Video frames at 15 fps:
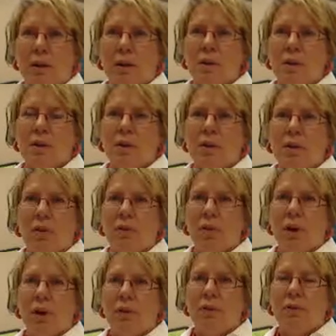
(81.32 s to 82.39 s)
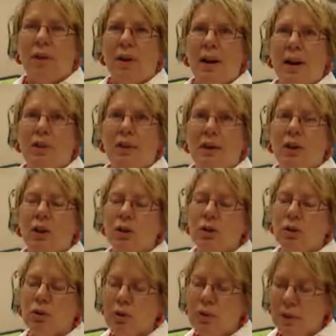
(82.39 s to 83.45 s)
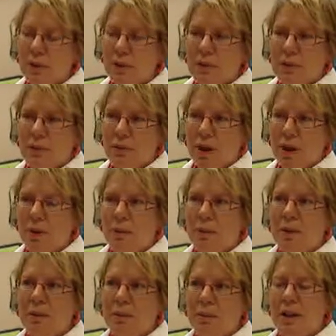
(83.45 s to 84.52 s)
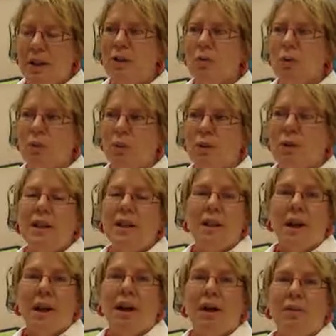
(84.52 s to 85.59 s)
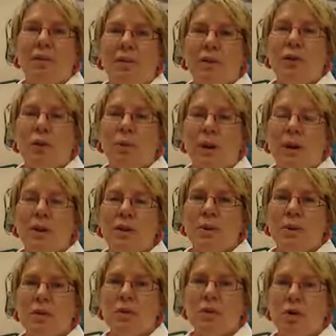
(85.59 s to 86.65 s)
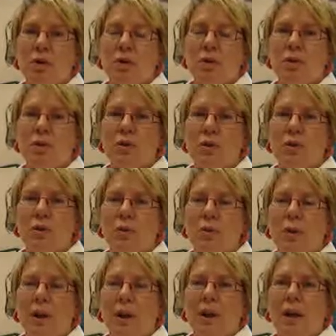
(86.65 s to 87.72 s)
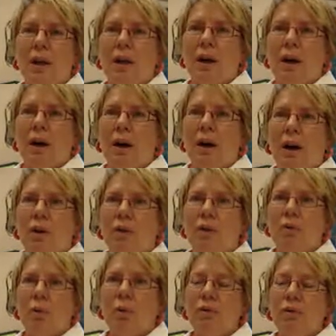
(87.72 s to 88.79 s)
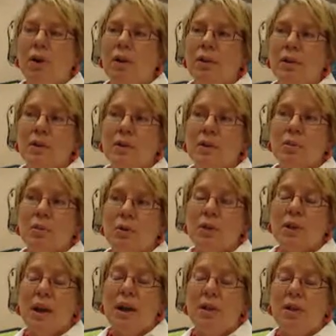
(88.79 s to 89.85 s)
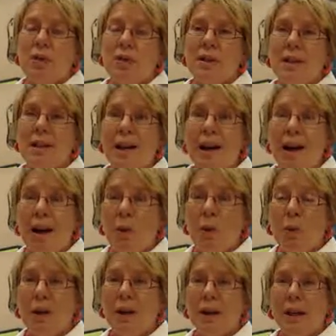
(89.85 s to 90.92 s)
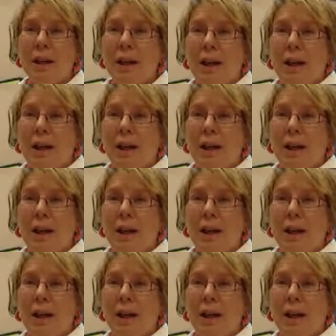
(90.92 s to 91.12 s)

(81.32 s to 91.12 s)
it was the thought of having an inclusive environment means we would need to have living arrangements for students who would fall into some of those categories. Now, what